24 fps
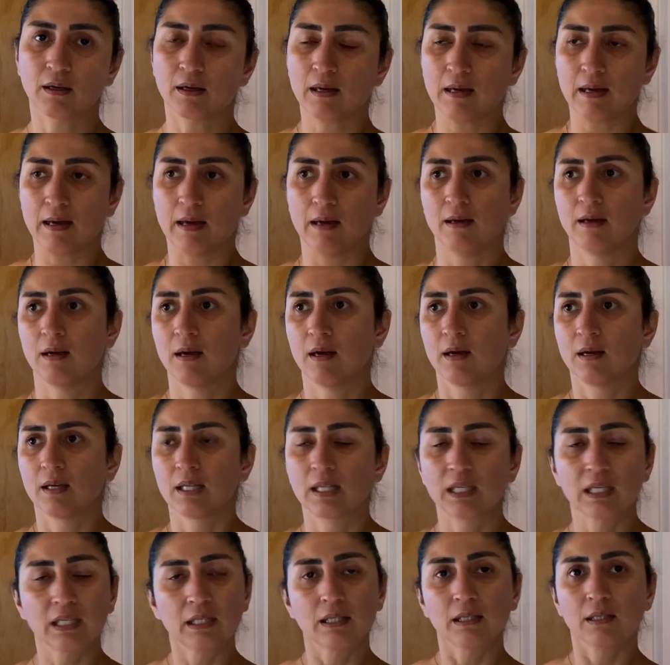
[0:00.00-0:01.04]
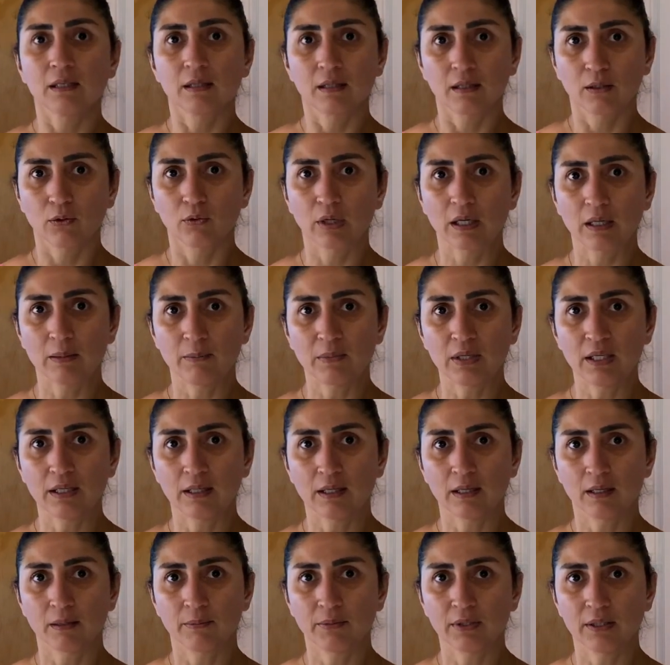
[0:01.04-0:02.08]
a 60 square
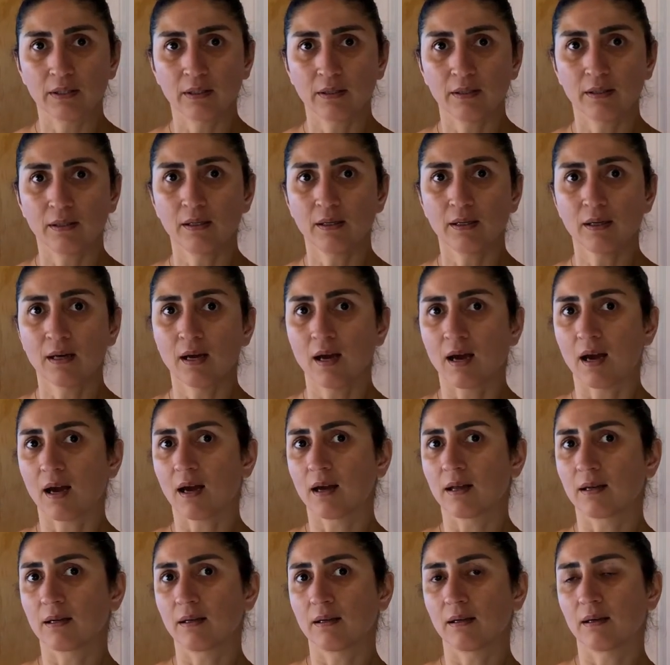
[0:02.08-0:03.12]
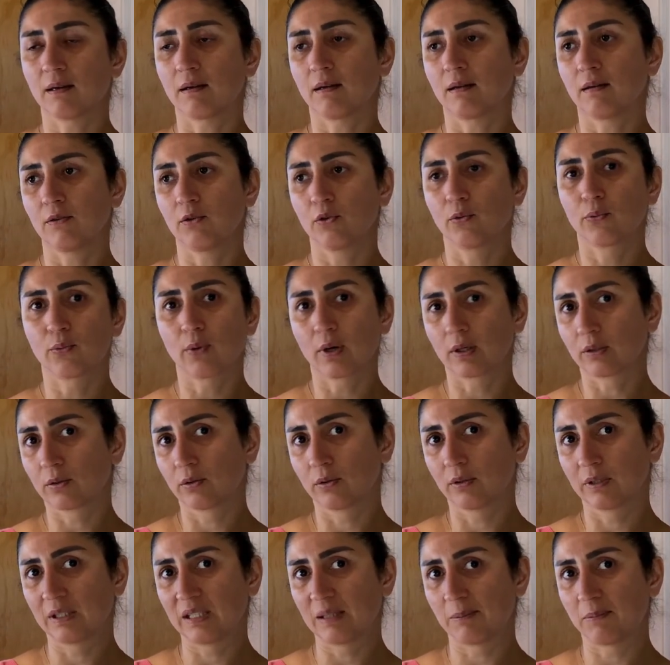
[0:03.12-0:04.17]
meter building, and you want
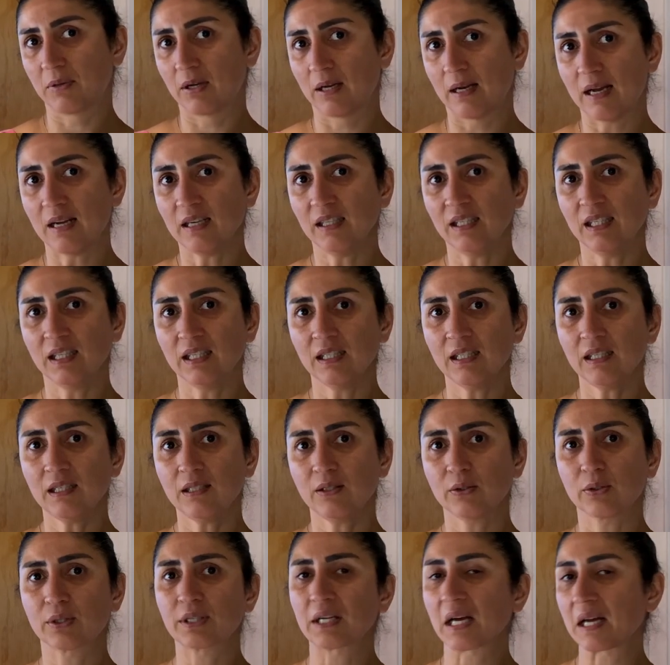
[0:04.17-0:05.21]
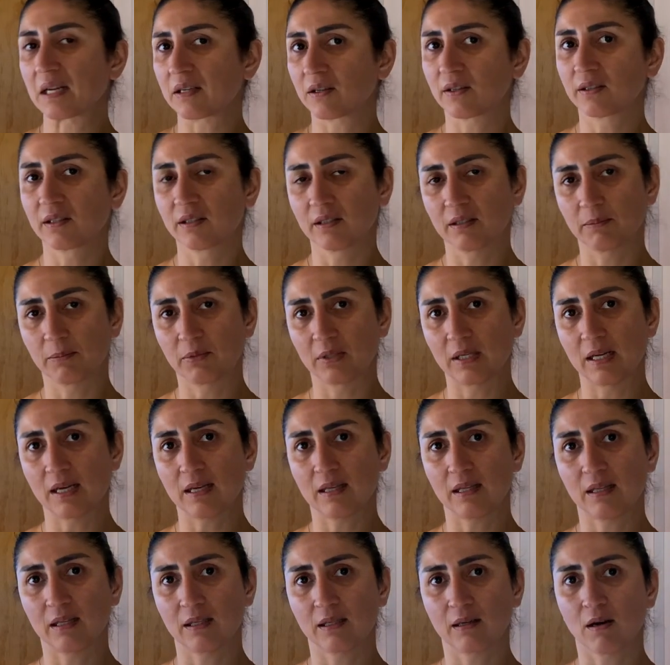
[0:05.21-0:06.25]
to replace it. You cannot
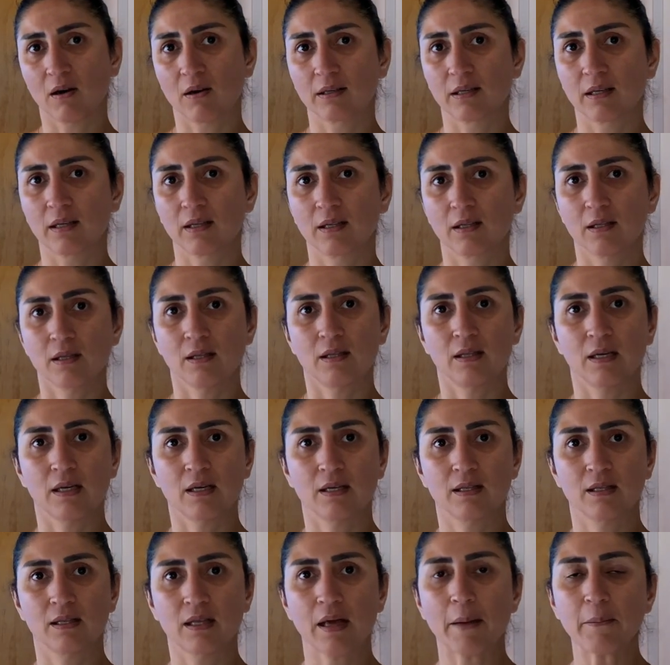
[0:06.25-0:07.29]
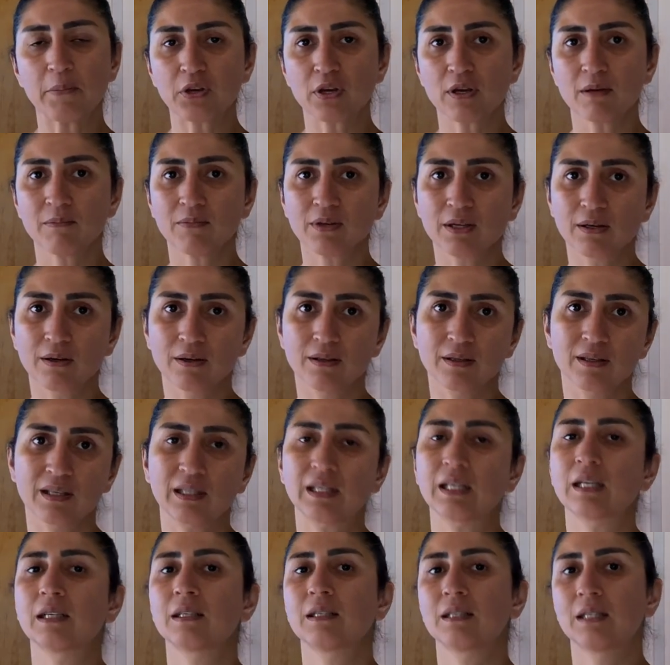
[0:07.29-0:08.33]
replace it under this exemption because
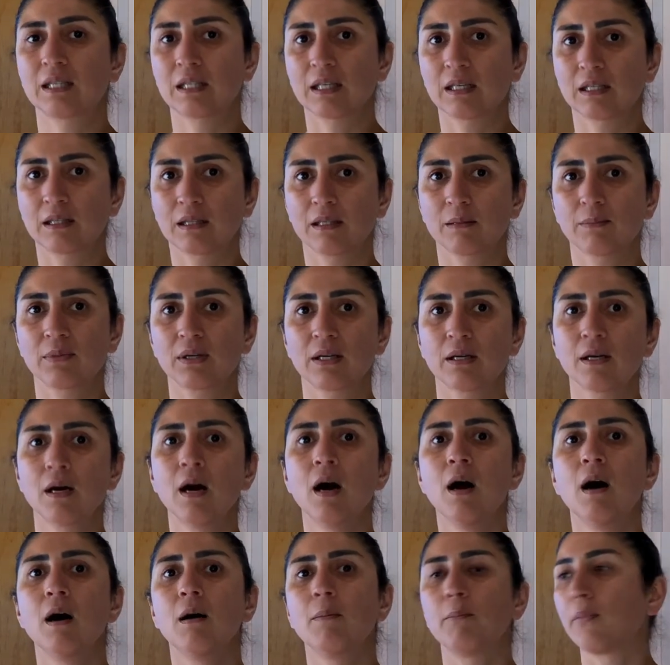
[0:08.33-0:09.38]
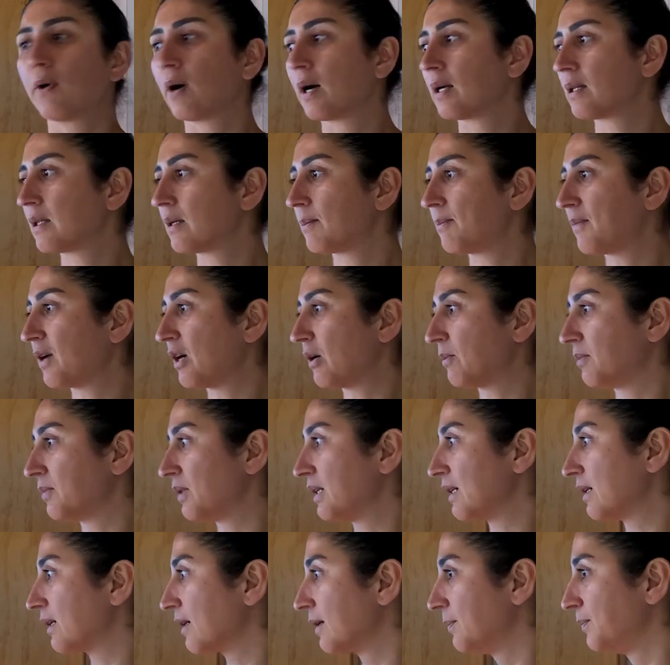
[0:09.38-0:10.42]
it's accessible by the
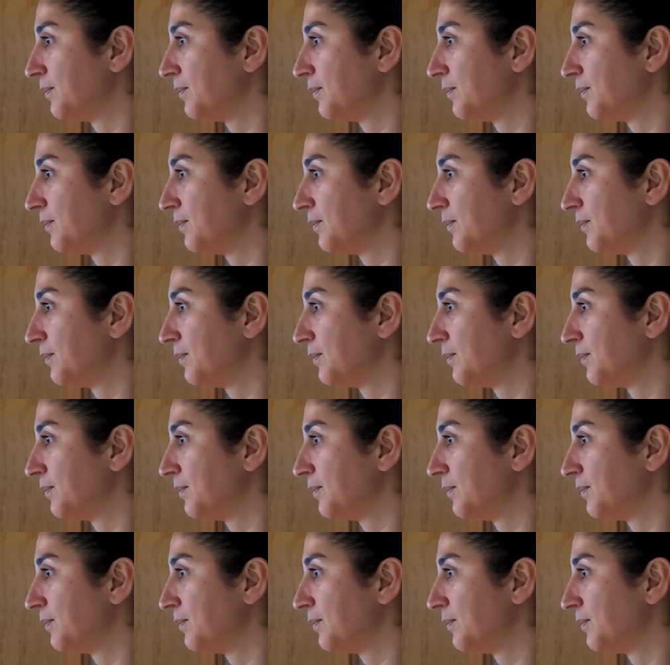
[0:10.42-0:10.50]
public.